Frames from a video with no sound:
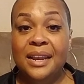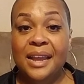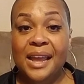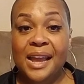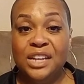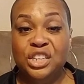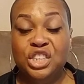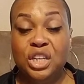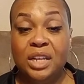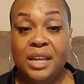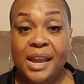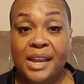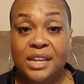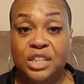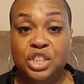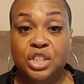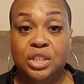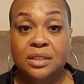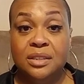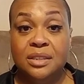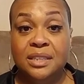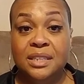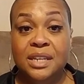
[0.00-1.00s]
an
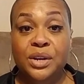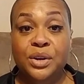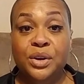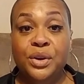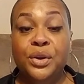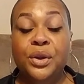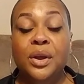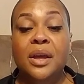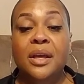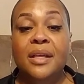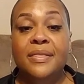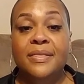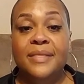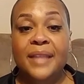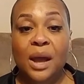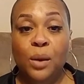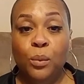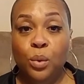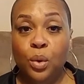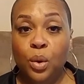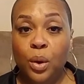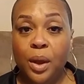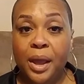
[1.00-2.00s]
education center
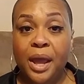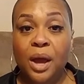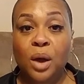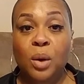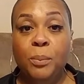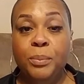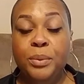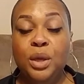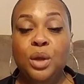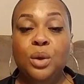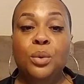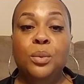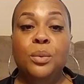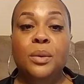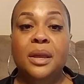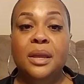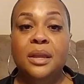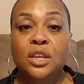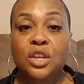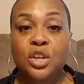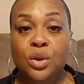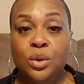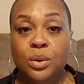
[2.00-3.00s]
that will help you
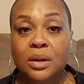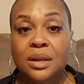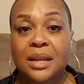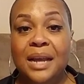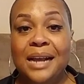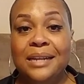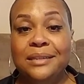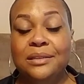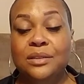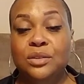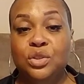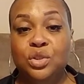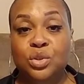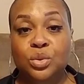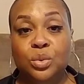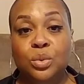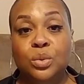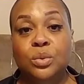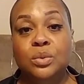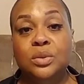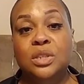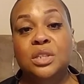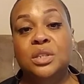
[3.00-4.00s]
utilize the
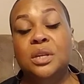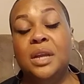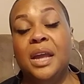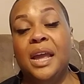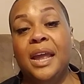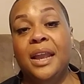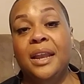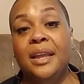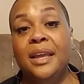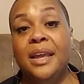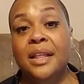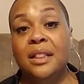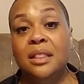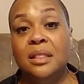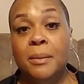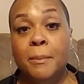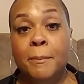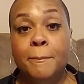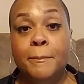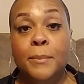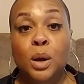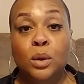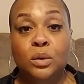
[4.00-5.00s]
tool and get the
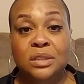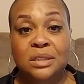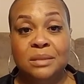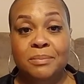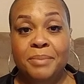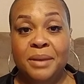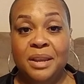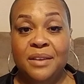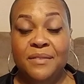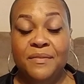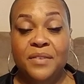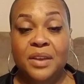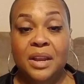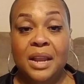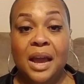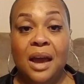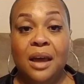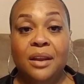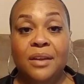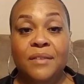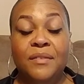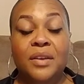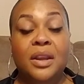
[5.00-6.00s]
most benefit
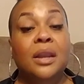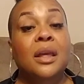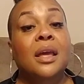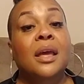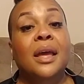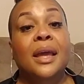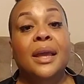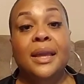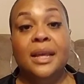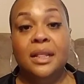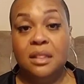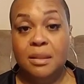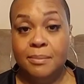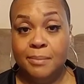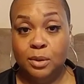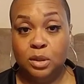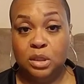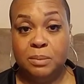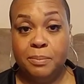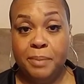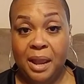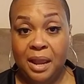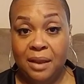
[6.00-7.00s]
out of it, get the
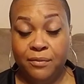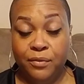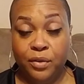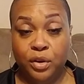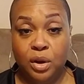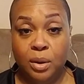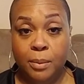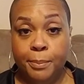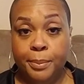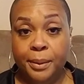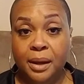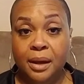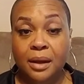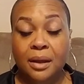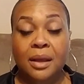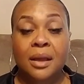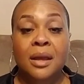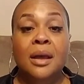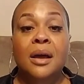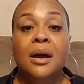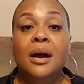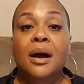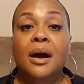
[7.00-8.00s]
most bang for your buck.
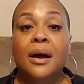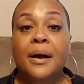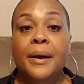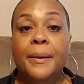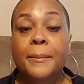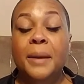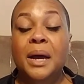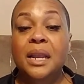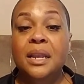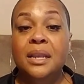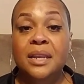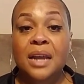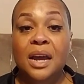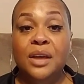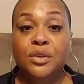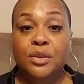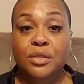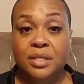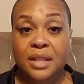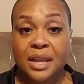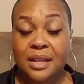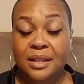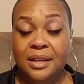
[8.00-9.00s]

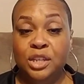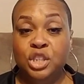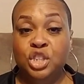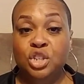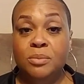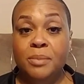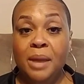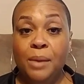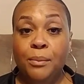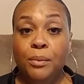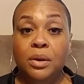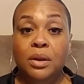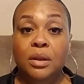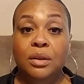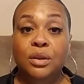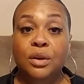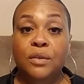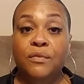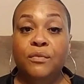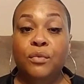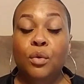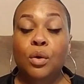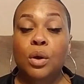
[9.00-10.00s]
Another thing that you may want to
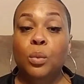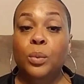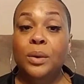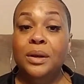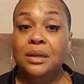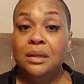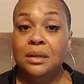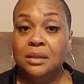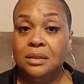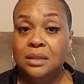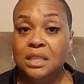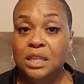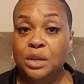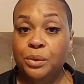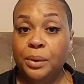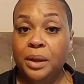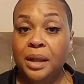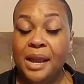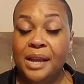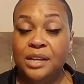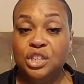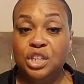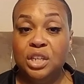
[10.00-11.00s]
look for when
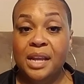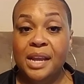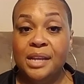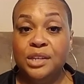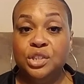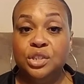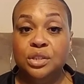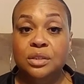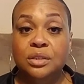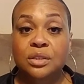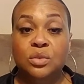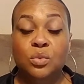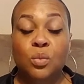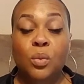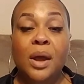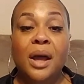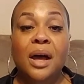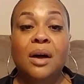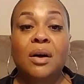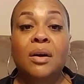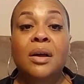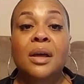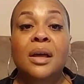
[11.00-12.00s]
considering education as
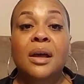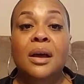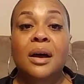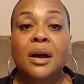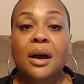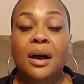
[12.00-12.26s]
well